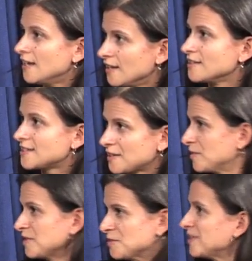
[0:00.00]
the selectmen
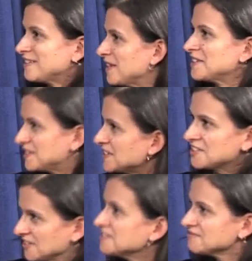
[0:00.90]
ultimately make a
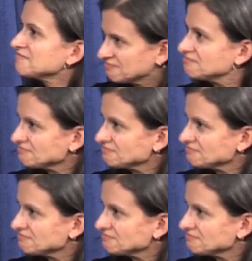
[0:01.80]
decision. Sure.